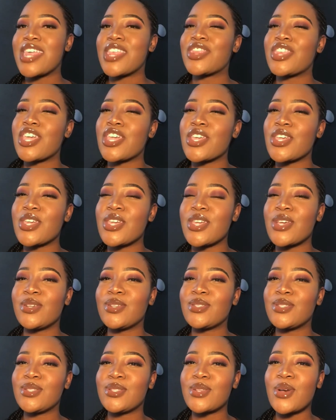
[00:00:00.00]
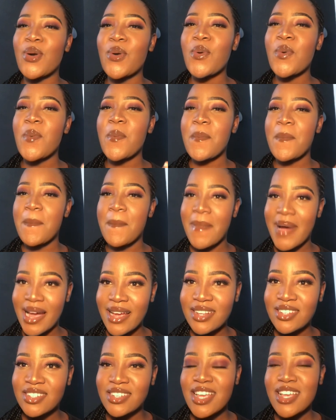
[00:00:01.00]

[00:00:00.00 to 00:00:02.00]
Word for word: Thank you so much.